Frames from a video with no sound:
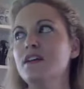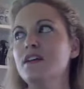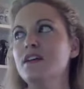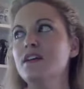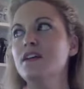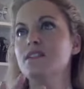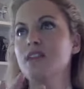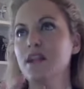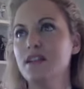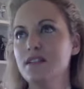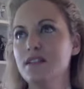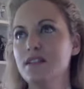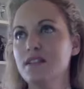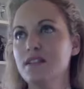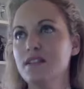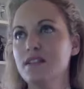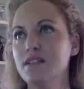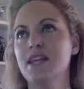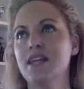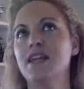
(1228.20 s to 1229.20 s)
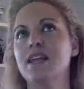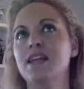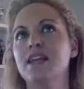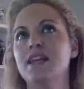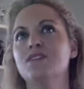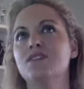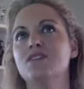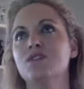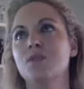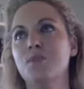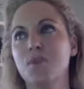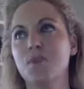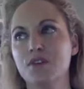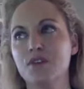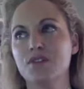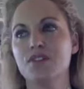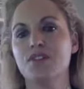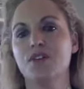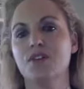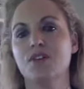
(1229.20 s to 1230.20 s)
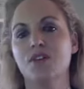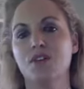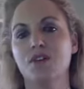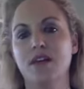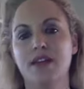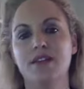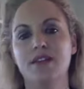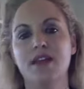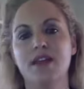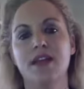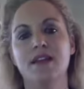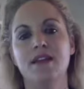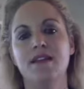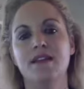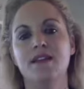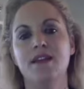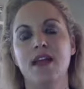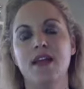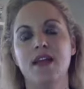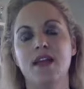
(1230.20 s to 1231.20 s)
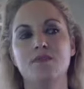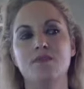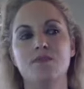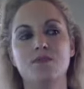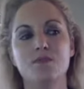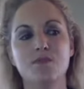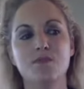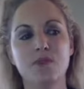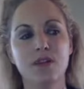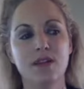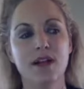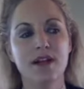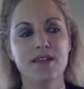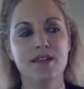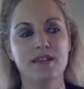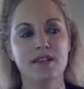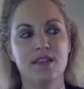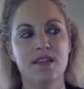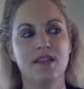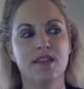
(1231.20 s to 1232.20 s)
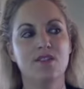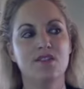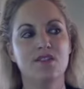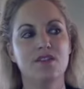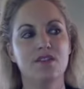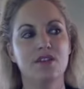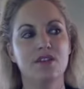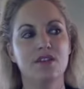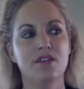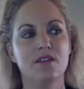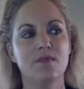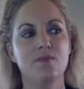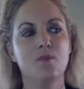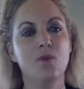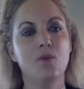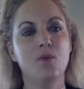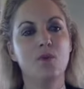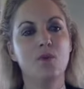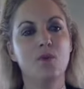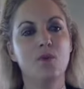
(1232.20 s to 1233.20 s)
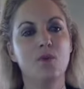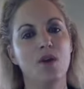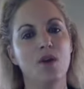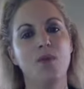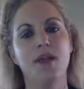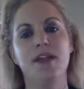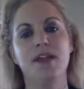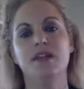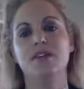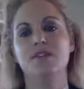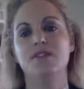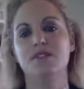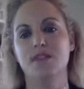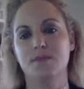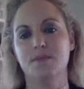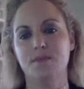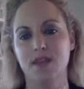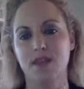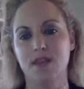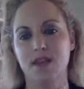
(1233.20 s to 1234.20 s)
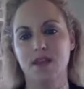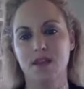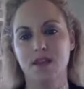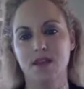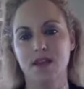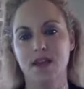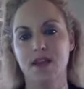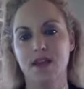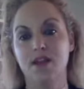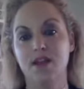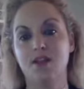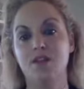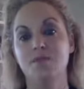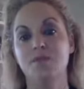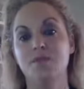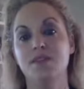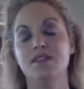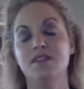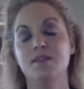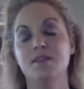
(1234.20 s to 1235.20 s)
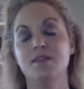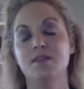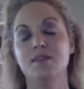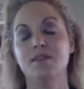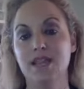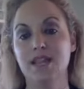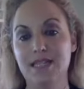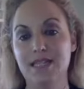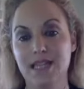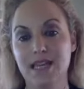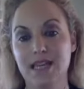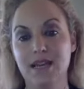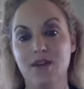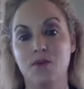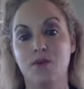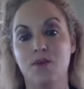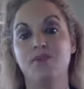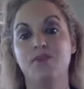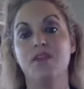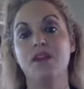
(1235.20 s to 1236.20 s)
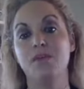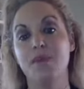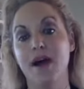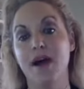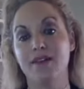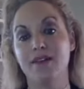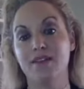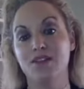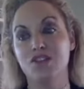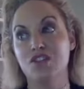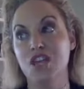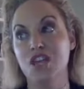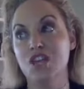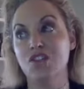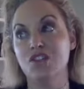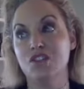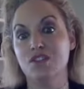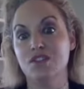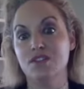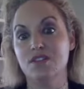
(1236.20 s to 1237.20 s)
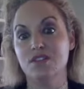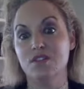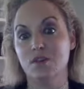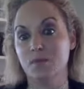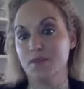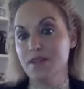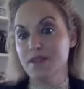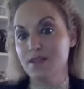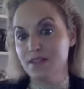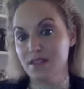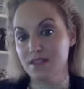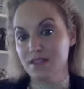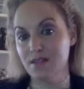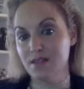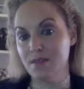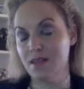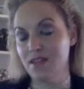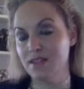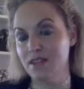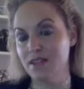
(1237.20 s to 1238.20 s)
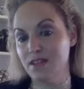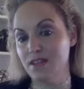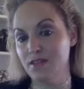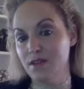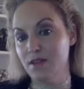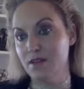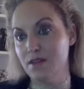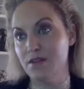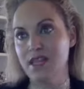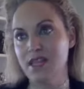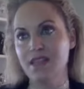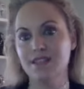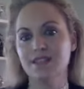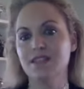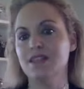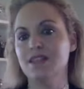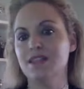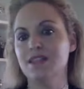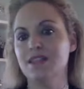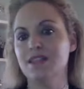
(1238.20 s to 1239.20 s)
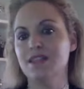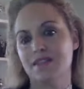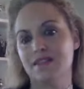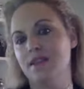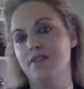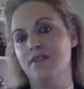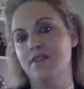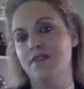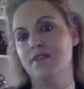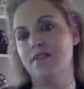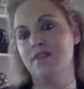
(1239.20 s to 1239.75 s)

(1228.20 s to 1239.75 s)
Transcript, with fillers: n- not taking it so personal, and, and, and realizing that there's more than one way to do something. And it could be somebody's idea or feedback that changes your business and makes it even, takes it to the next level.